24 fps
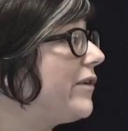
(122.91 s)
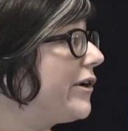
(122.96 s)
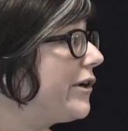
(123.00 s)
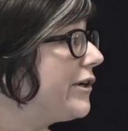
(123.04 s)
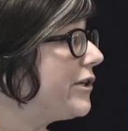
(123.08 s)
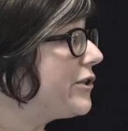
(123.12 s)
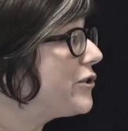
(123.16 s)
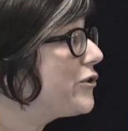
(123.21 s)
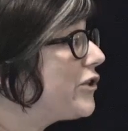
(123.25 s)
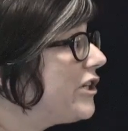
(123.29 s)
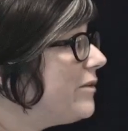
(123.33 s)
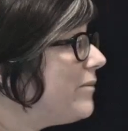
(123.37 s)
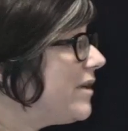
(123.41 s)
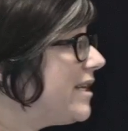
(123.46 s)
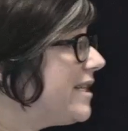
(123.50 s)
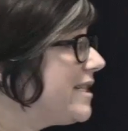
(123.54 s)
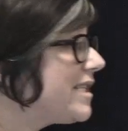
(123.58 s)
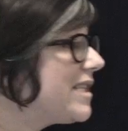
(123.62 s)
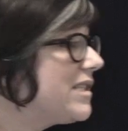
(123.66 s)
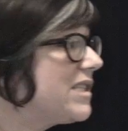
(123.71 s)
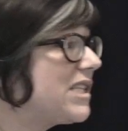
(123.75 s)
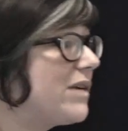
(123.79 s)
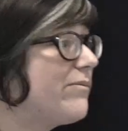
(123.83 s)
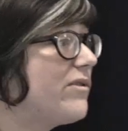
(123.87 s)
various
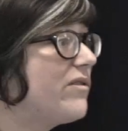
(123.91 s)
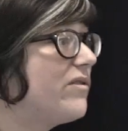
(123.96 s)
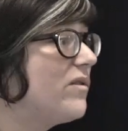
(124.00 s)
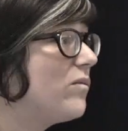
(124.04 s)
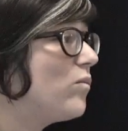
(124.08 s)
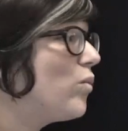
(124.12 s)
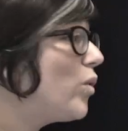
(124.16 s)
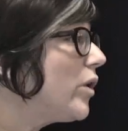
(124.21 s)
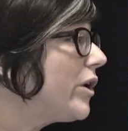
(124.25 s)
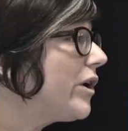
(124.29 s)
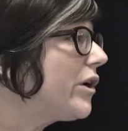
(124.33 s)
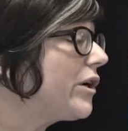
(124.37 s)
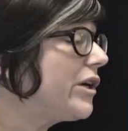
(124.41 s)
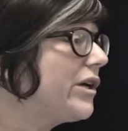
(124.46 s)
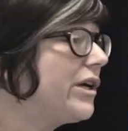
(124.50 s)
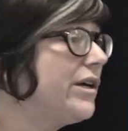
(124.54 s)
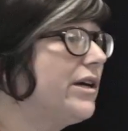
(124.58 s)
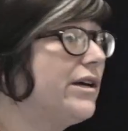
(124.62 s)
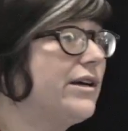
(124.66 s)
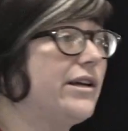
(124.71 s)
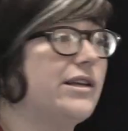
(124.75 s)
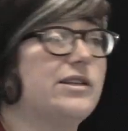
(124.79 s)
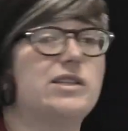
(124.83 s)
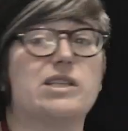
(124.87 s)
treatments, and some of them work,
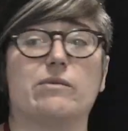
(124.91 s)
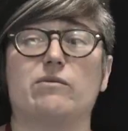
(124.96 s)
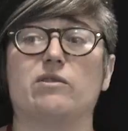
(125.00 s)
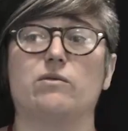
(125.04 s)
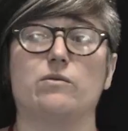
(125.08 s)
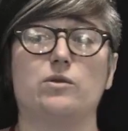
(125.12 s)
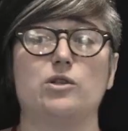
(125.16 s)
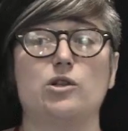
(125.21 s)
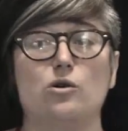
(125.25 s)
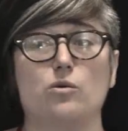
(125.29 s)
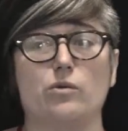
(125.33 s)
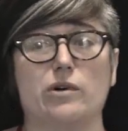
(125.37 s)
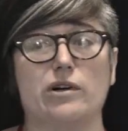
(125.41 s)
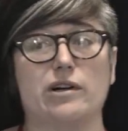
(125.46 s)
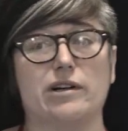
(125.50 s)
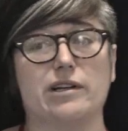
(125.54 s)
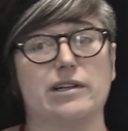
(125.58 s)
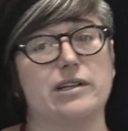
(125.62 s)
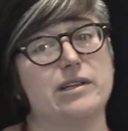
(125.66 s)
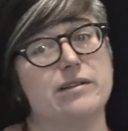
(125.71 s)
and some of them don't work,